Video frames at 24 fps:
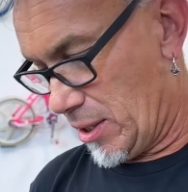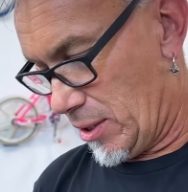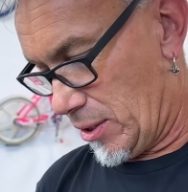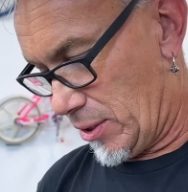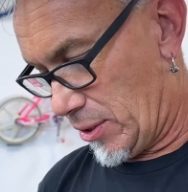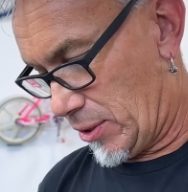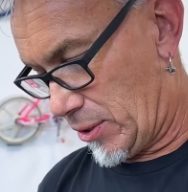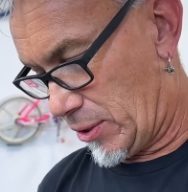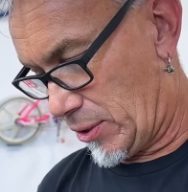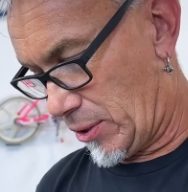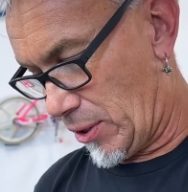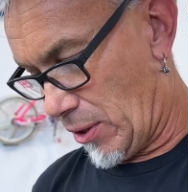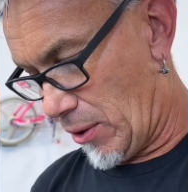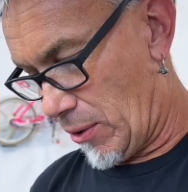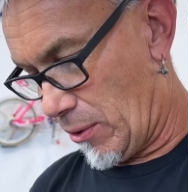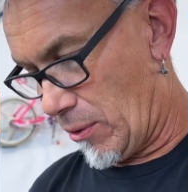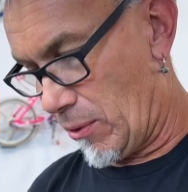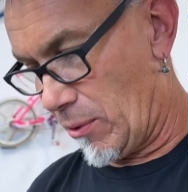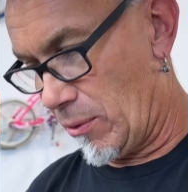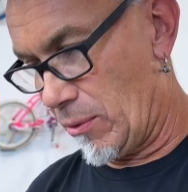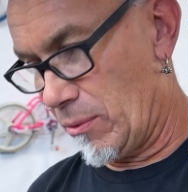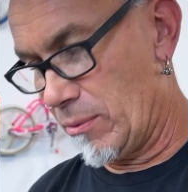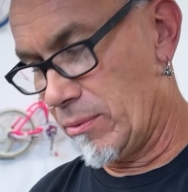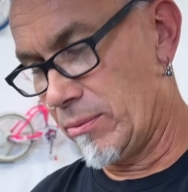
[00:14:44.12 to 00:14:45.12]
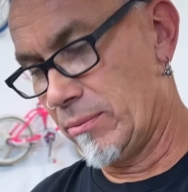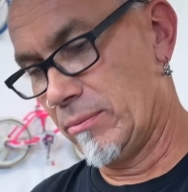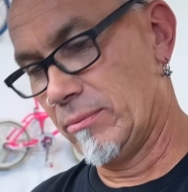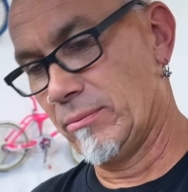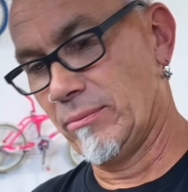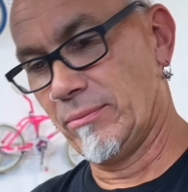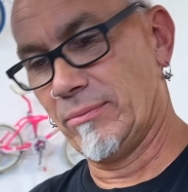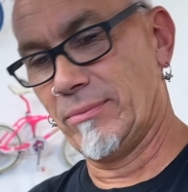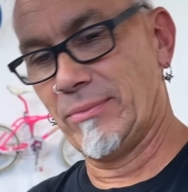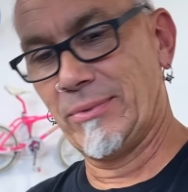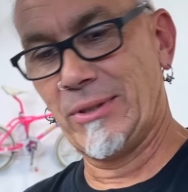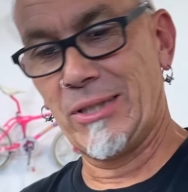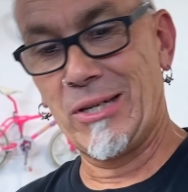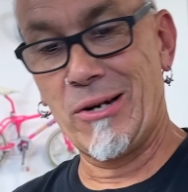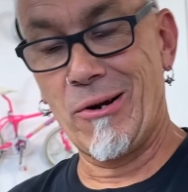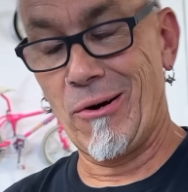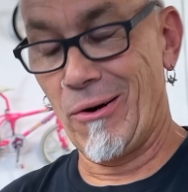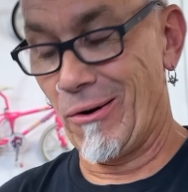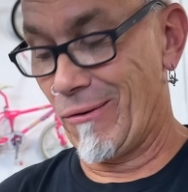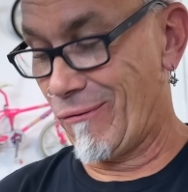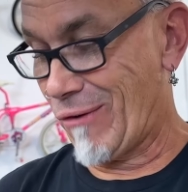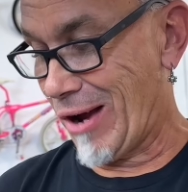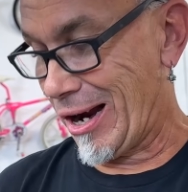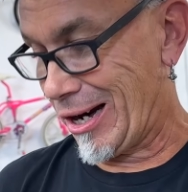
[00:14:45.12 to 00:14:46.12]
So, you
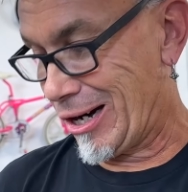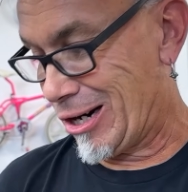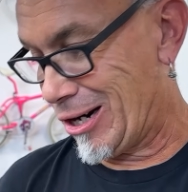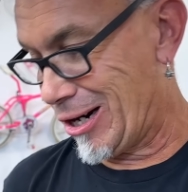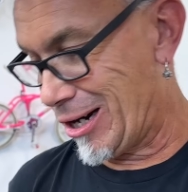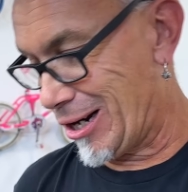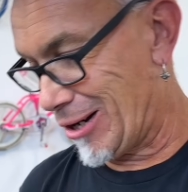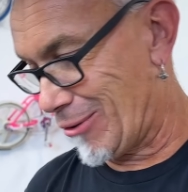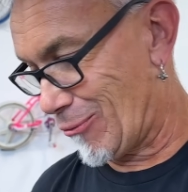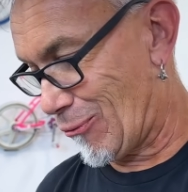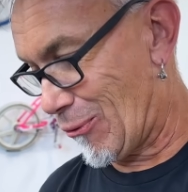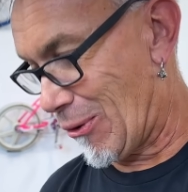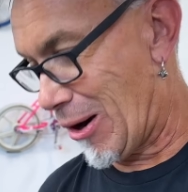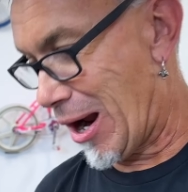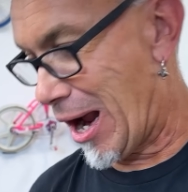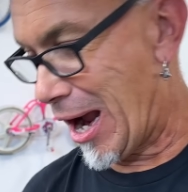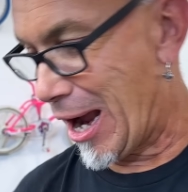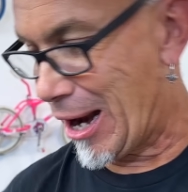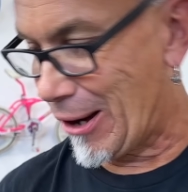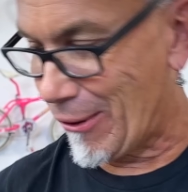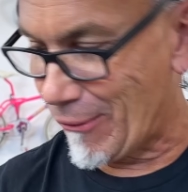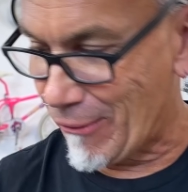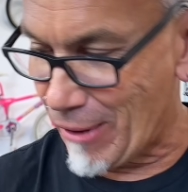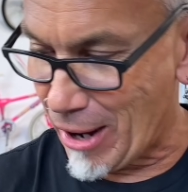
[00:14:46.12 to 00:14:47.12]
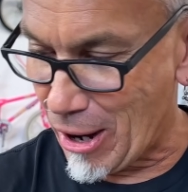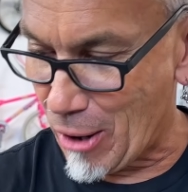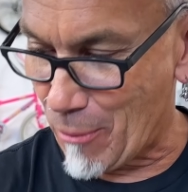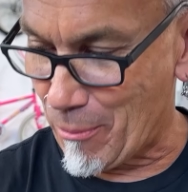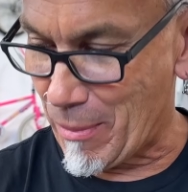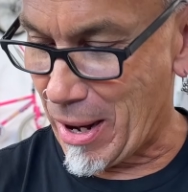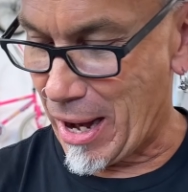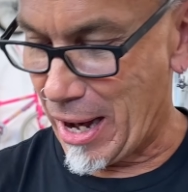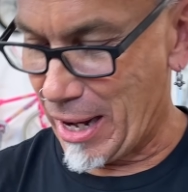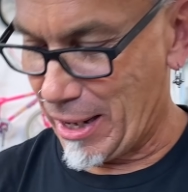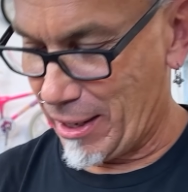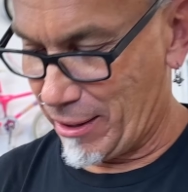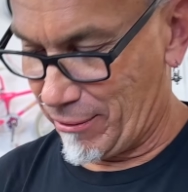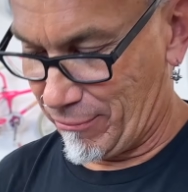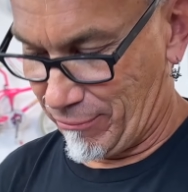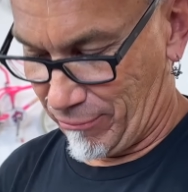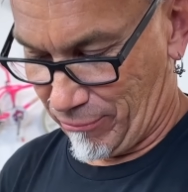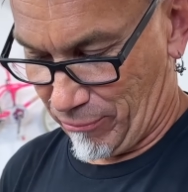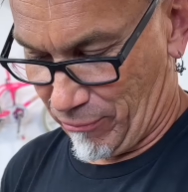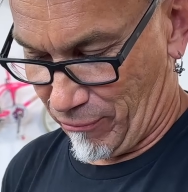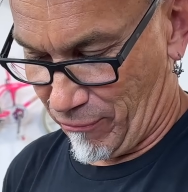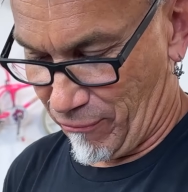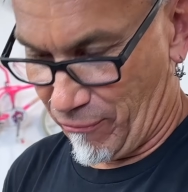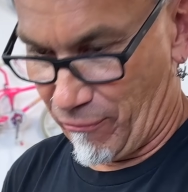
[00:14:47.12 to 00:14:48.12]
know, if I cut right around my
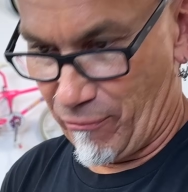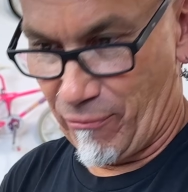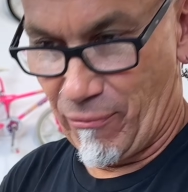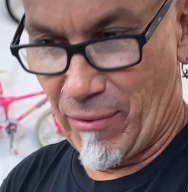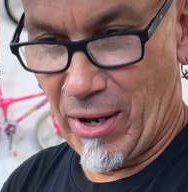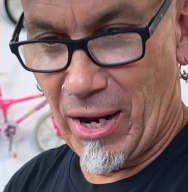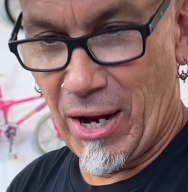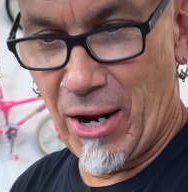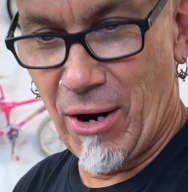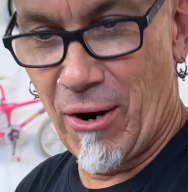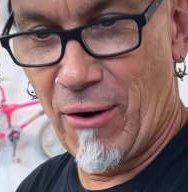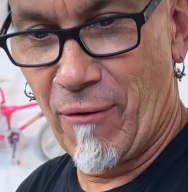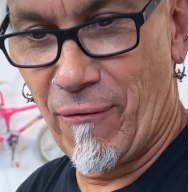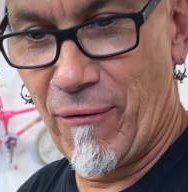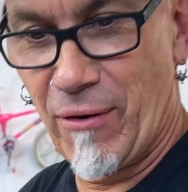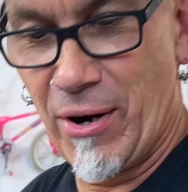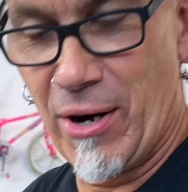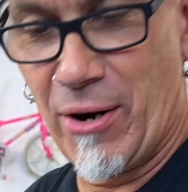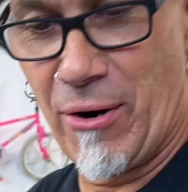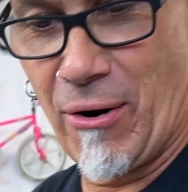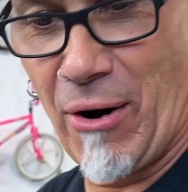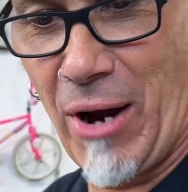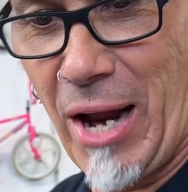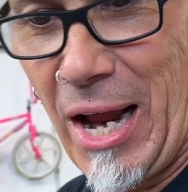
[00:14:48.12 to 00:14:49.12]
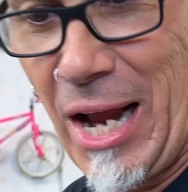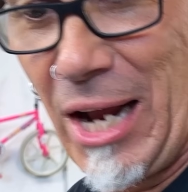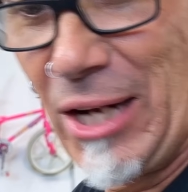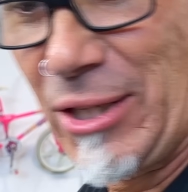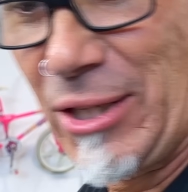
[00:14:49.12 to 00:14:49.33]
inner fender edge